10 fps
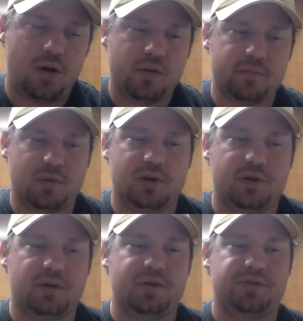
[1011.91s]
to call it
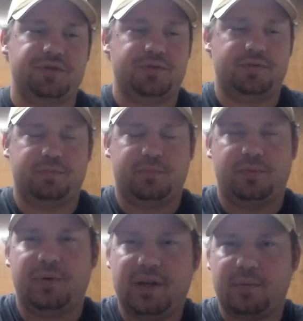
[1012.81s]
murder is
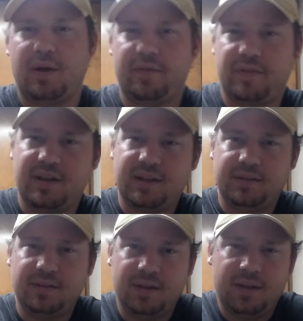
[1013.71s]
pretty rough.
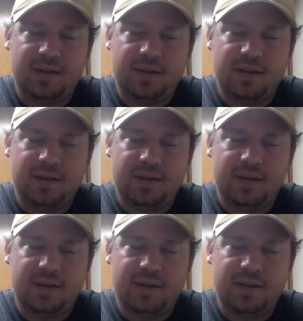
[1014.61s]
Again,